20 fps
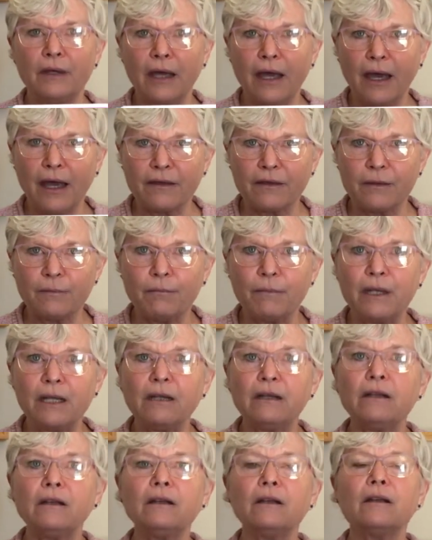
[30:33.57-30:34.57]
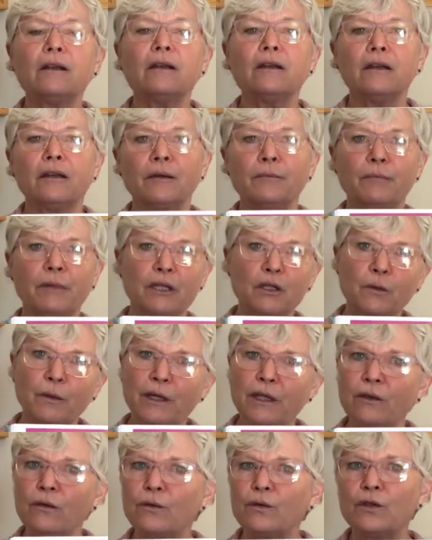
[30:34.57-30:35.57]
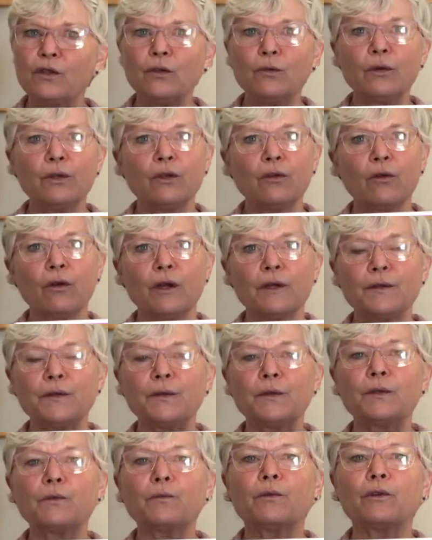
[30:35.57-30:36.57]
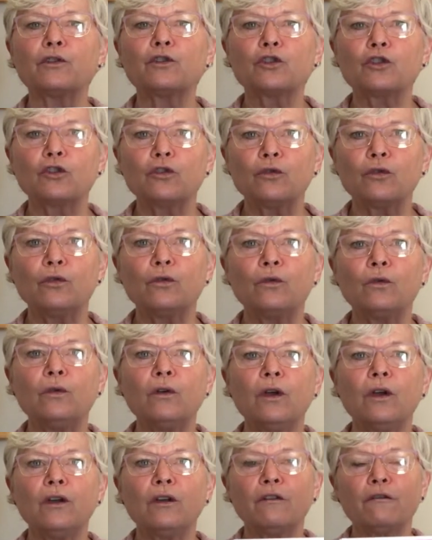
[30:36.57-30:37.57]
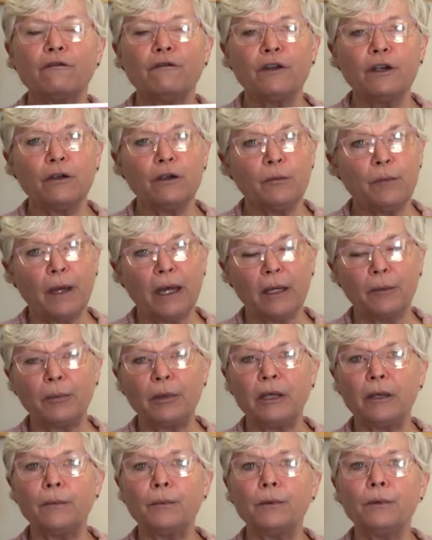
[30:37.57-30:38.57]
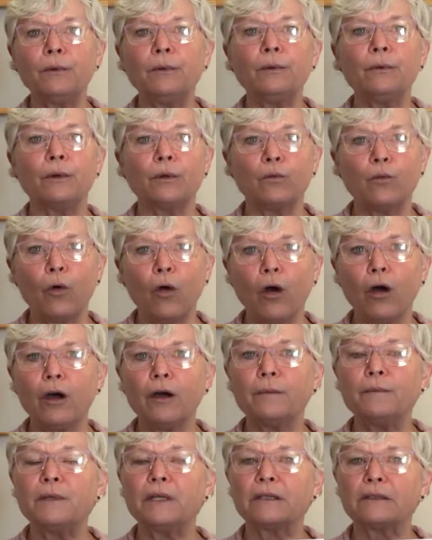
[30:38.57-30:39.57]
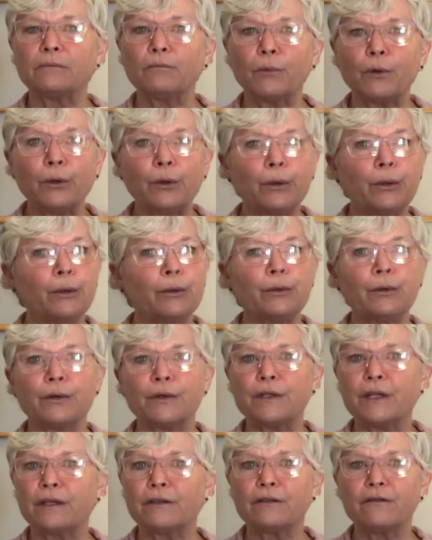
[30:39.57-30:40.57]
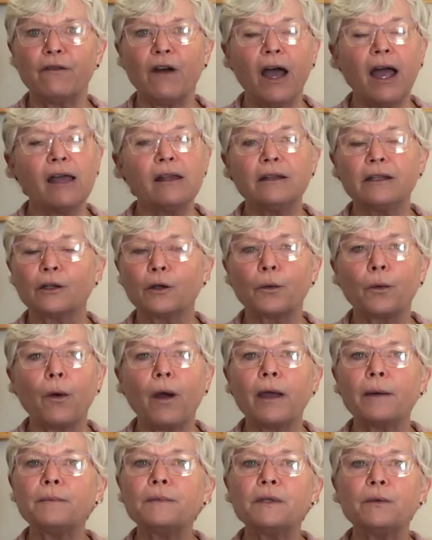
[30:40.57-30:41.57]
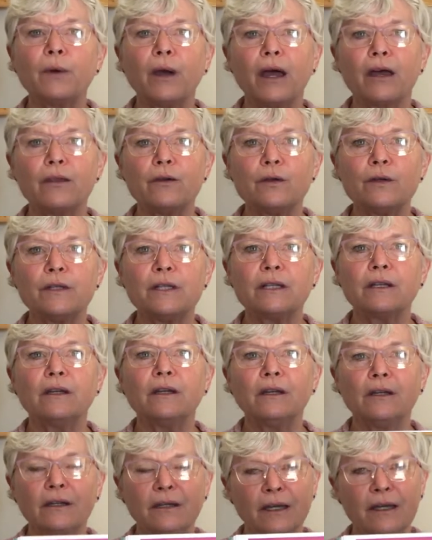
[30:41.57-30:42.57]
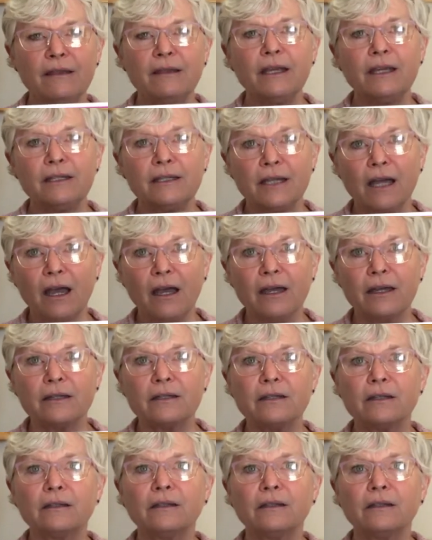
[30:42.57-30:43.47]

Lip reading: at the middle. Between those two of the crosses were two very bad people who had robbed and murdered or done violent crime to others, and they died